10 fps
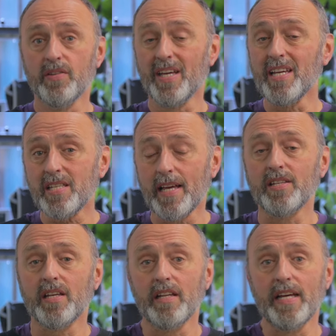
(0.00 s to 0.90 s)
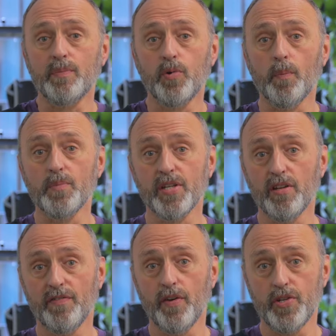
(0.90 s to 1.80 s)
These things can lead to problems in
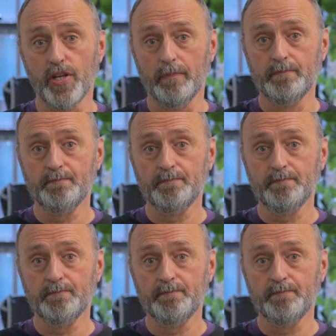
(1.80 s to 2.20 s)
the future.